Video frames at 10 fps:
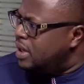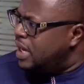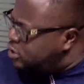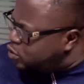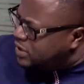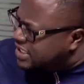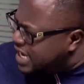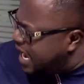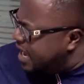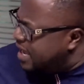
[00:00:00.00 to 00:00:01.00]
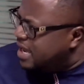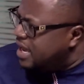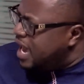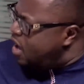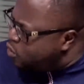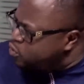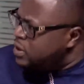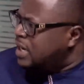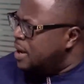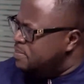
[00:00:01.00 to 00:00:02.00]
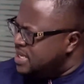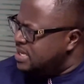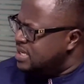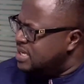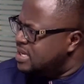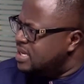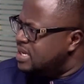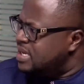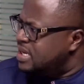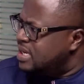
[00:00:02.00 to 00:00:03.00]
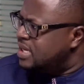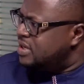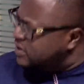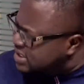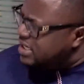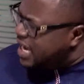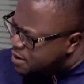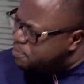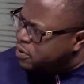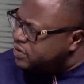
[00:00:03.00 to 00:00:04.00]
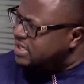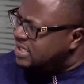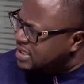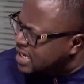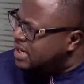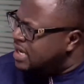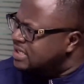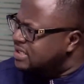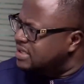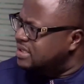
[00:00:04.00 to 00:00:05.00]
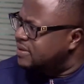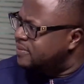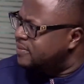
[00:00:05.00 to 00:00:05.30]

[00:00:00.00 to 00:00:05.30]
Et who tia eh oh nana be. You see the hypocrisy in the analysis?